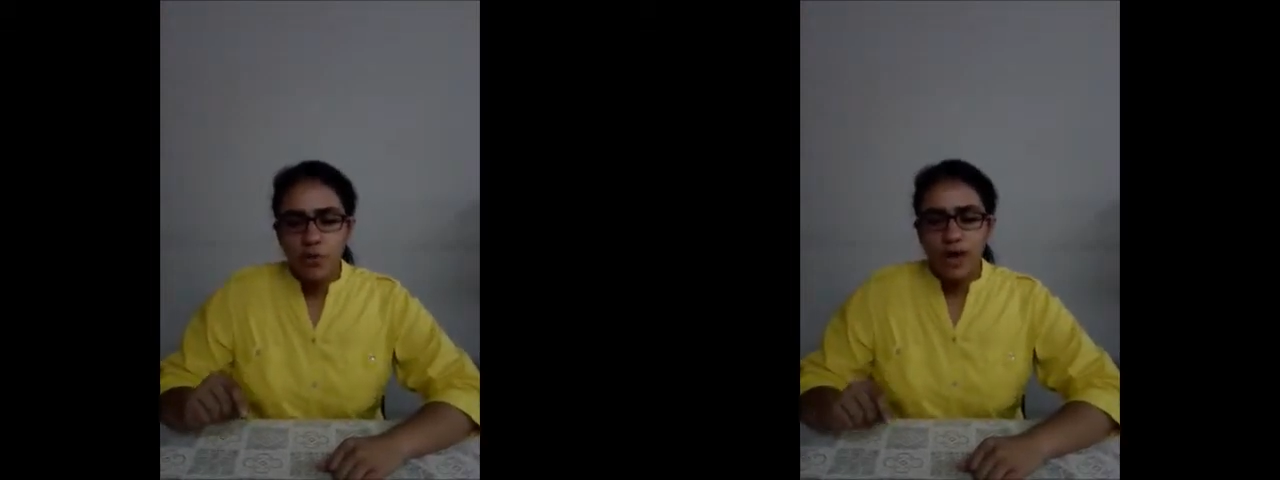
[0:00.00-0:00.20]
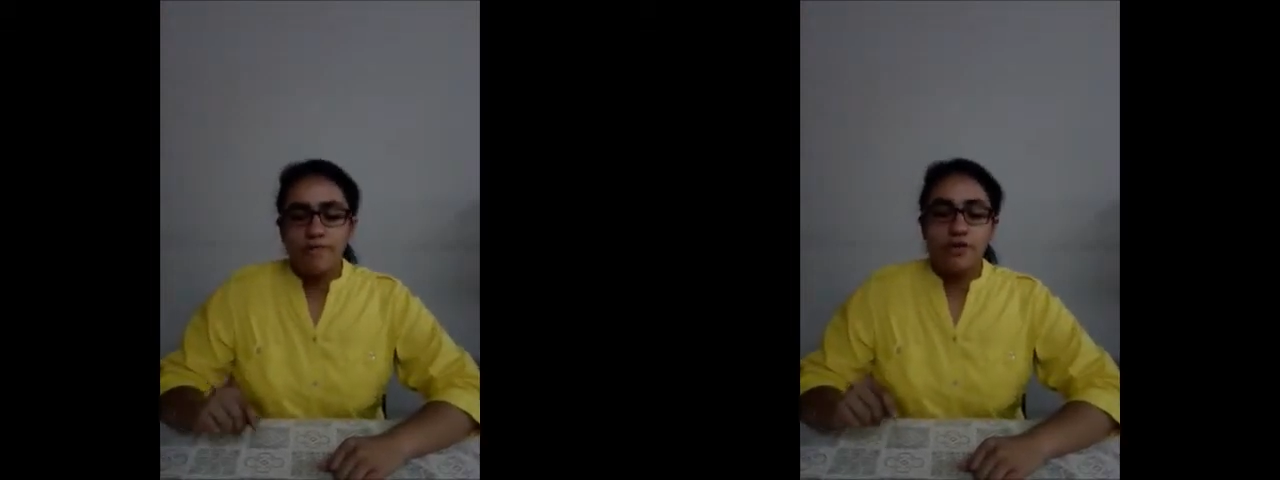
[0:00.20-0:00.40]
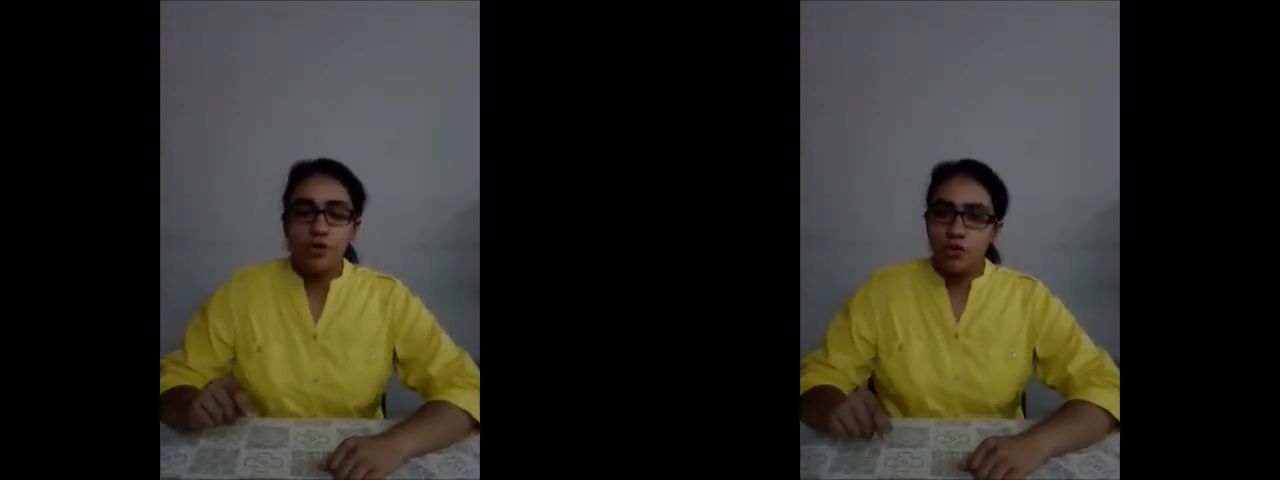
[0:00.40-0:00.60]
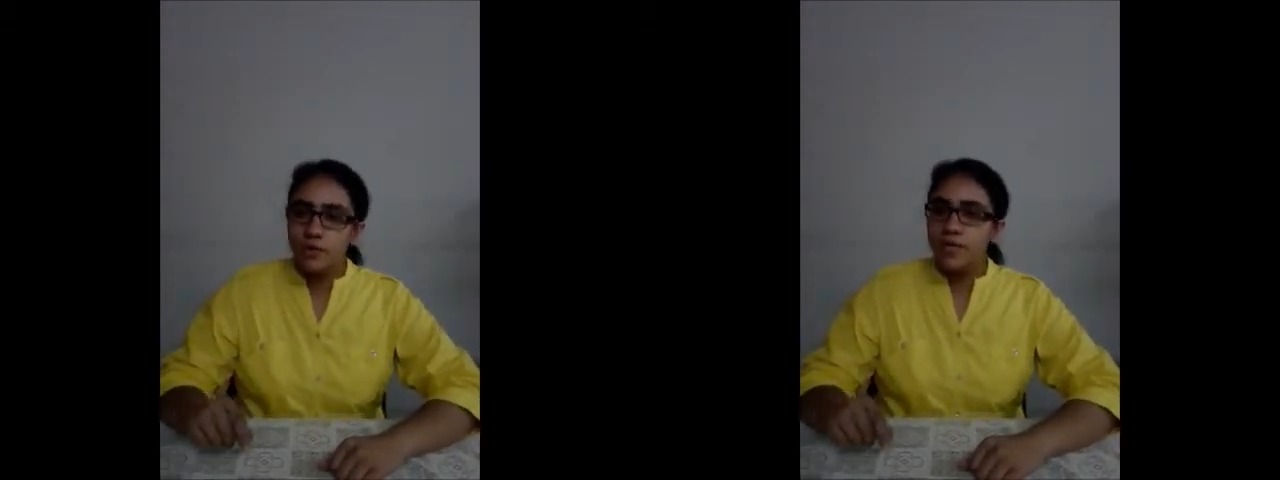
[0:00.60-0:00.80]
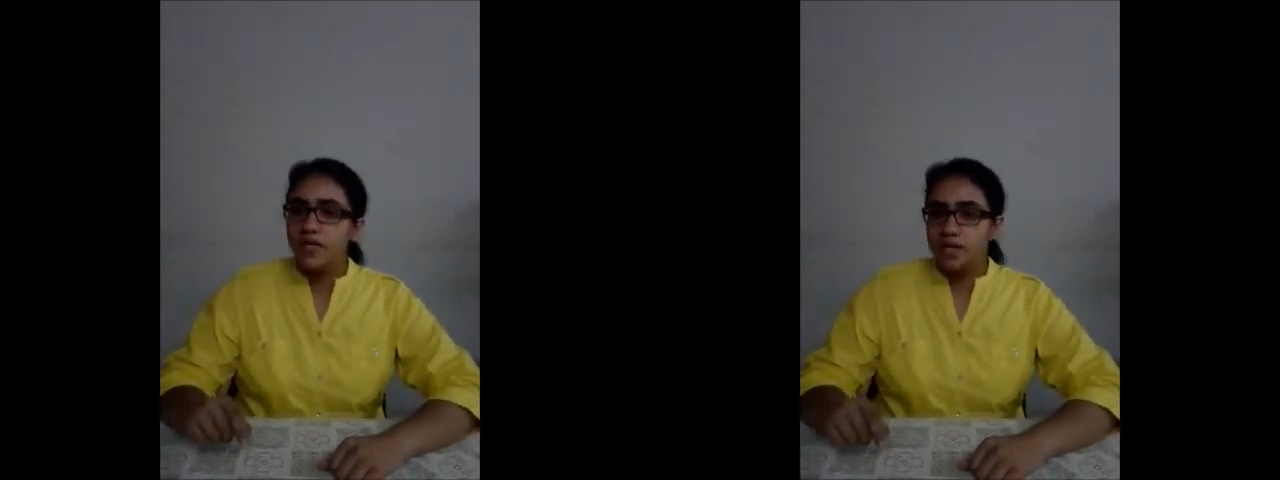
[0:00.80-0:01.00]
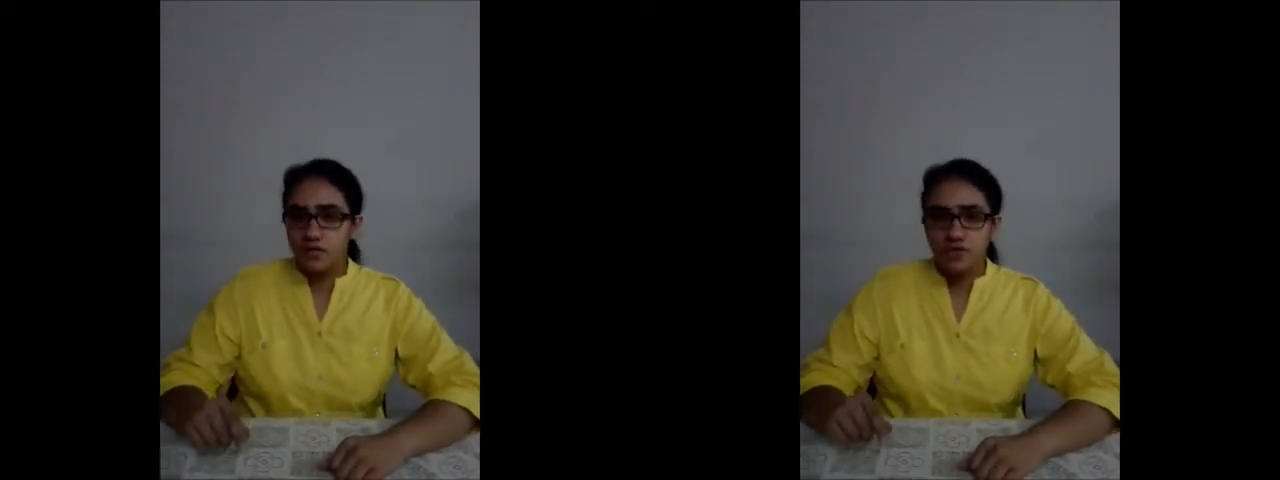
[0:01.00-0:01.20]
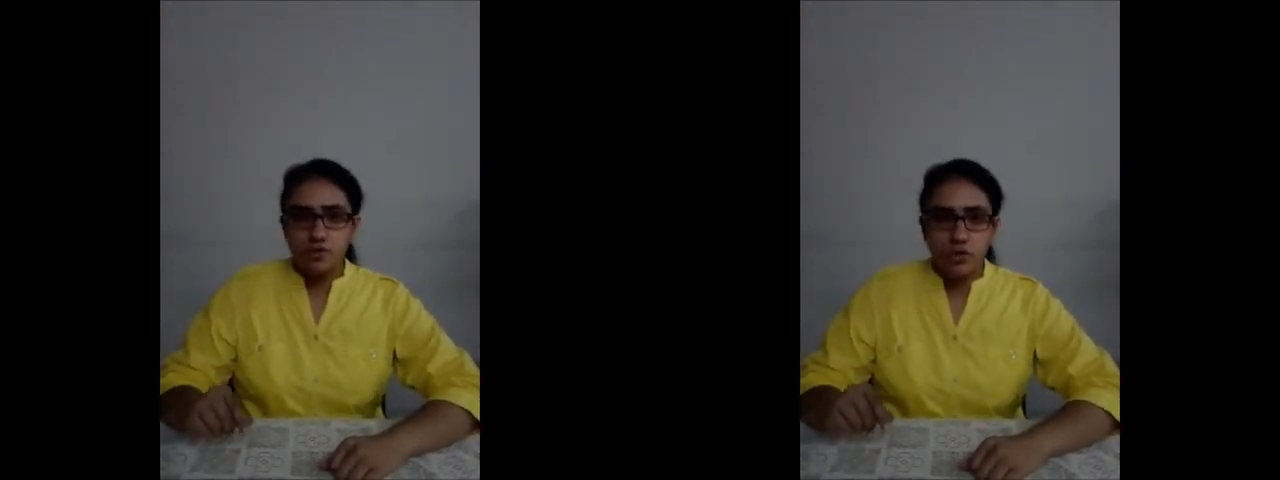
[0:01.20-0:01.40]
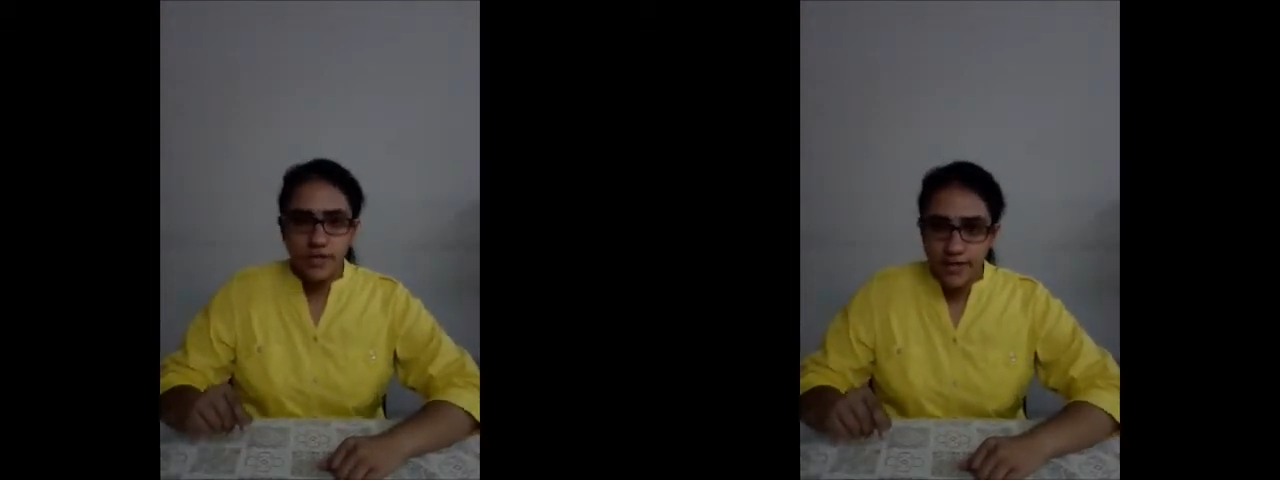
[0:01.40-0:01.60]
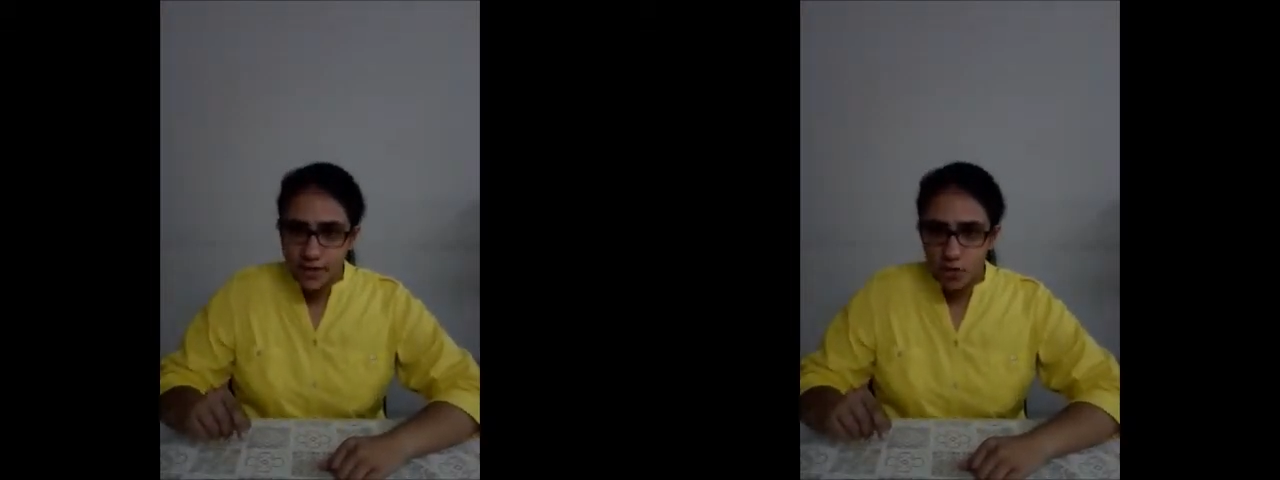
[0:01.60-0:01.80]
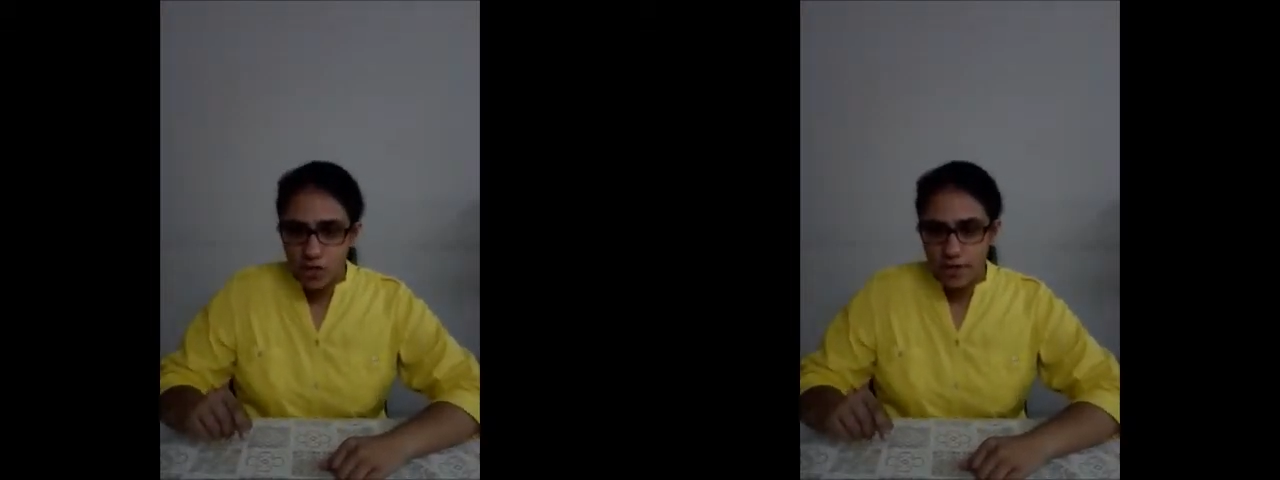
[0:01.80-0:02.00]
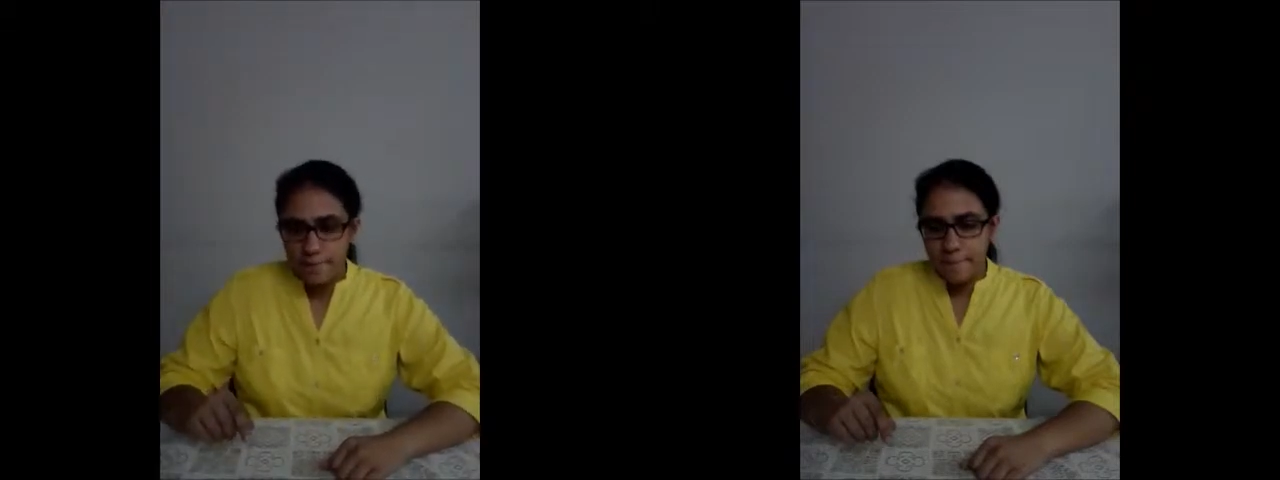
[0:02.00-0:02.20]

who have not been enrolled at all.